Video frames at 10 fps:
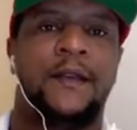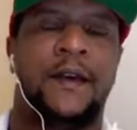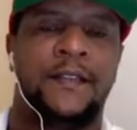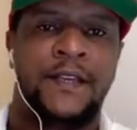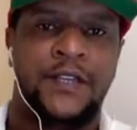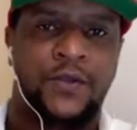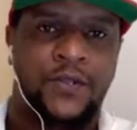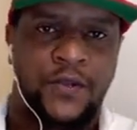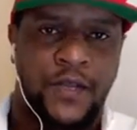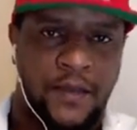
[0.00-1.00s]
I think you are
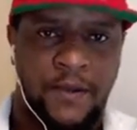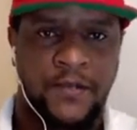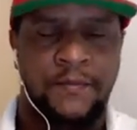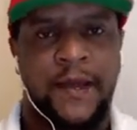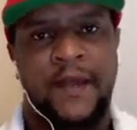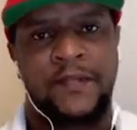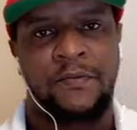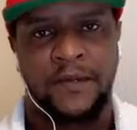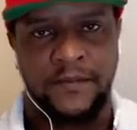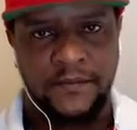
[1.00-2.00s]
talking about my
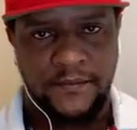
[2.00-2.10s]
husband.